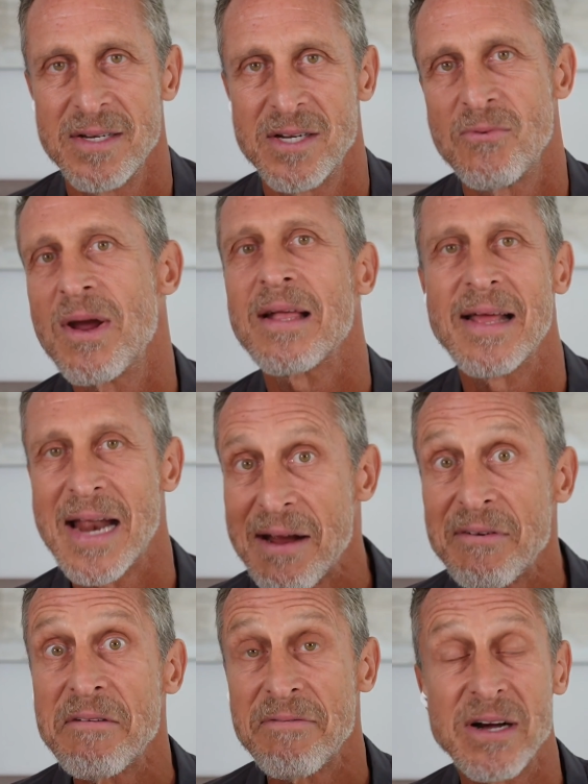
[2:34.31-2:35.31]
to regulate
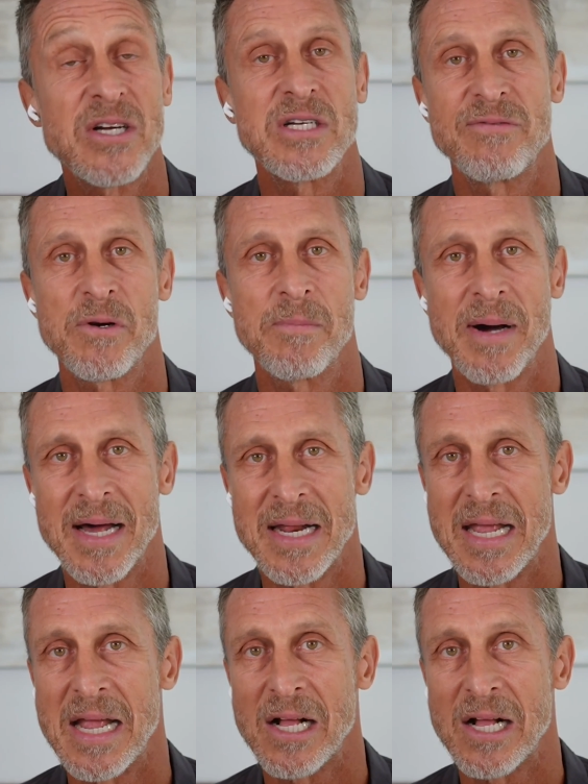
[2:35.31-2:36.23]
every function of your body,